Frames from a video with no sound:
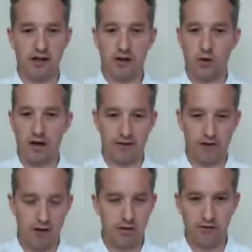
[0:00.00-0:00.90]
a
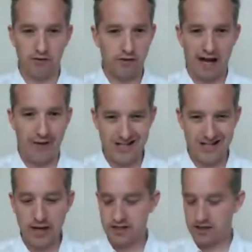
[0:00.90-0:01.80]
quick example of how
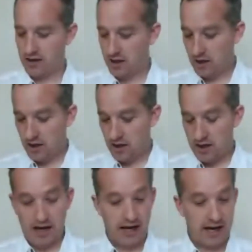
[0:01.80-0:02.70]
I do it.
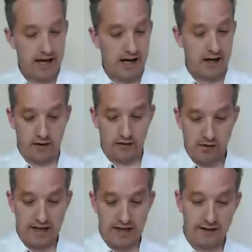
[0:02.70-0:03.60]
So I've
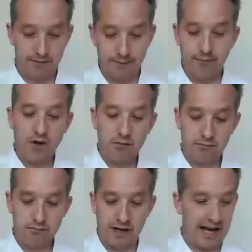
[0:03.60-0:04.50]
got my
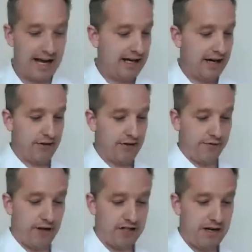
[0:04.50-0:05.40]
handouts in
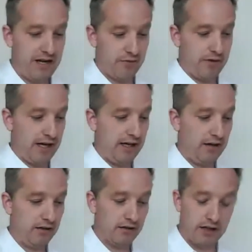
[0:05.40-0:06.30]
front of me as my
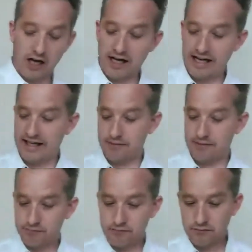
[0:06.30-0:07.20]
little guide.
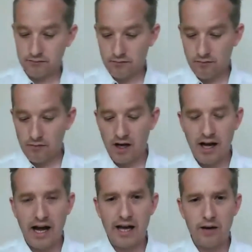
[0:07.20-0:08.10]

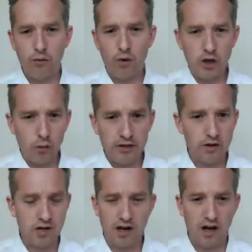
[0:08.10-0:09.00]
And what I normally do
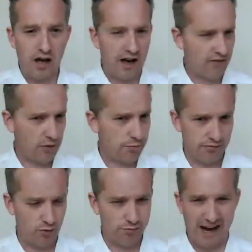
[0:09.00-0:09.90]
is have a
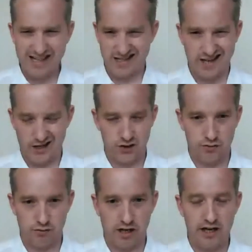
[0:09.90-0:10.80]
few sort of practice
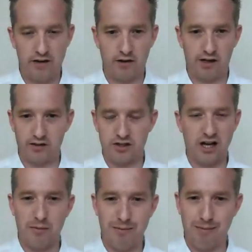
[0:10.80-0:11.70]
sessions, really. So
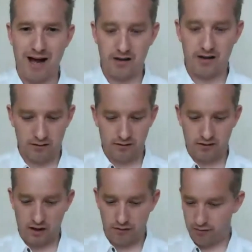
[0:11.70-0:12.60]
I'll just get on my mat
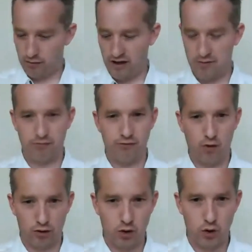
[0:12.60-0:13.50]
and go through this
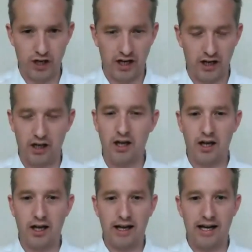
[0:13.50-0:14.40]
before recording.
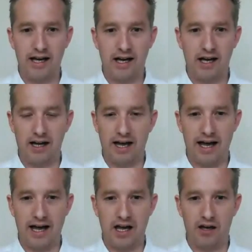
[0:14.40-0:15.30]

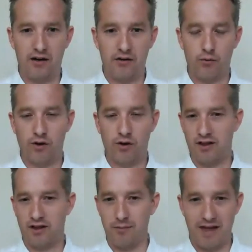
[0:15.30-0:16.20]
And once
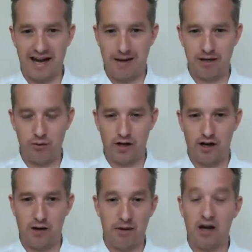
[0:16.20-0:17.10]
I'm then happy with it,
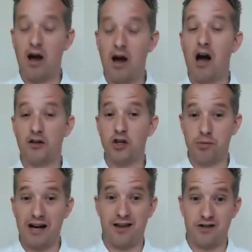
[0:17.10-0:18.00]
I'll do the
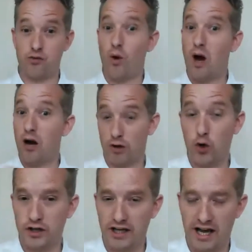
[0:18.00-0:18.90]
practice sessions while
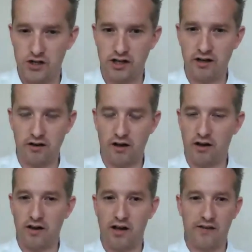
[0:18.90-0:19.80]
recording, actually,
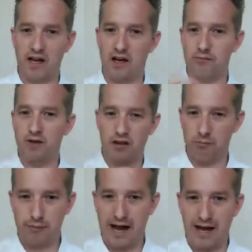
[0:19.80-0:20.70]
because I'll now
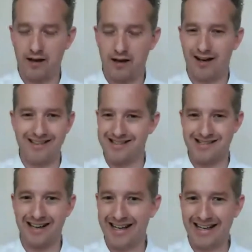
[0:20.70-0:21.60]
listen back and I can
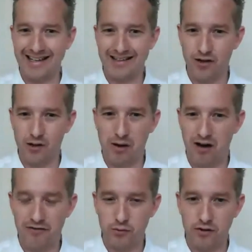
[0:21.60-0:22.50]
just delete them
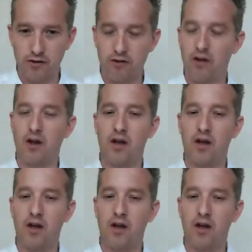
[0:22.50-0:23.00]
afterwards.